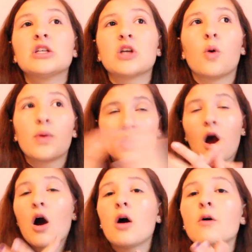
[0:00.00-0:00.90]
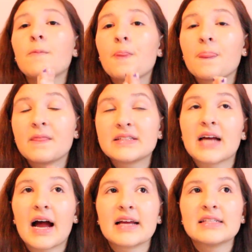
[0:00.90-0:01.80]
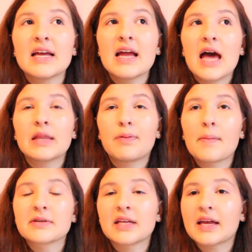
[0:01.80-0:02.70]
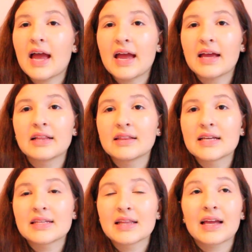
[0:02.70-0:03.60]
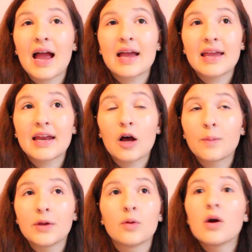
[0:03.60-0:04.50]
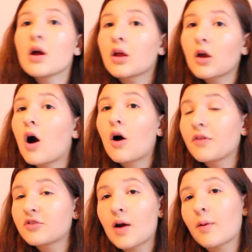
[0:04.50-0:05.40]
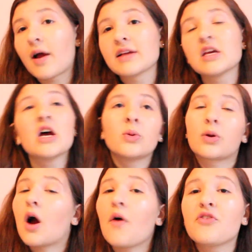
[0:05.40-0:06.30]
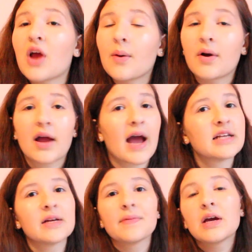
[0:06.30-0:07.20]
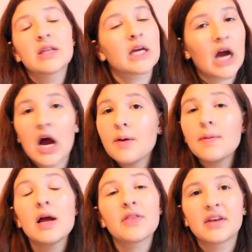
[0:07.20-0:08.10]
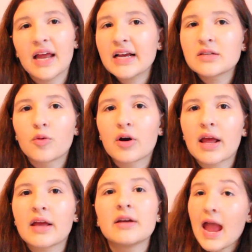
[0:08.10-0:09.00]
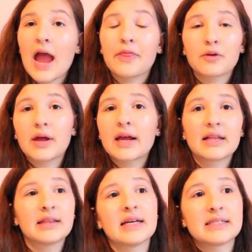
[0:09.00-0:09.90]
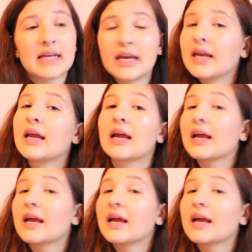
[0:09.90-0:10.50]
So we call these guys, and the plumber's like, hey, listen, like, I can't help you. Call the drywall guys. So we called the drywall guys. They come the next morning, and they're like, listen,